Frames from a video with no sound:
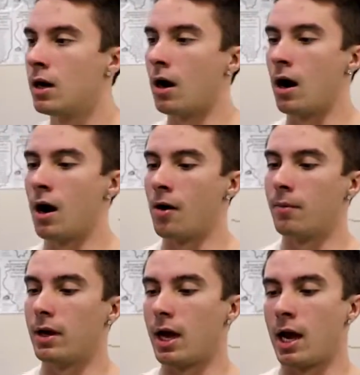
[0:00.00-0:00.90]

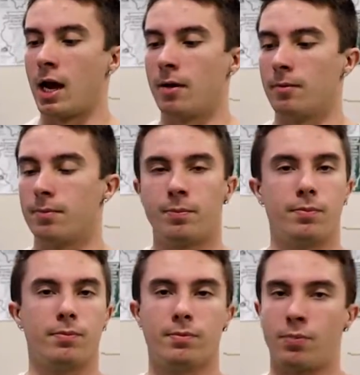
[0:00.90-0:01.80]
And
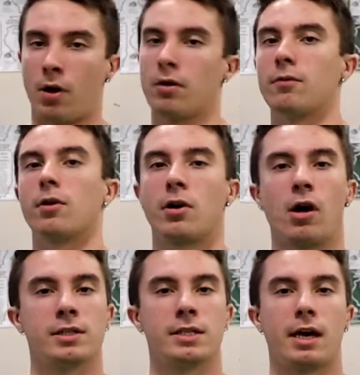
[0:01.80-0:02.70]
part of what
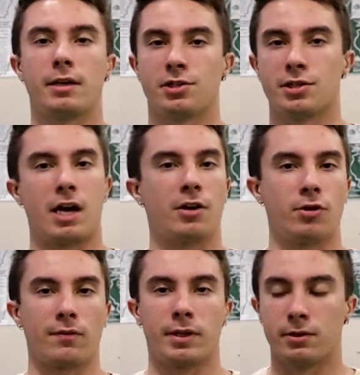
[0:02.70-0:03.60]
causes that is just not
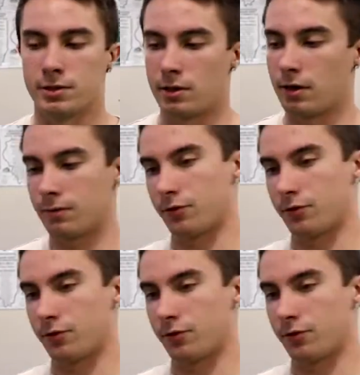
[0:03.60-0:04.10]
driving the heels enough.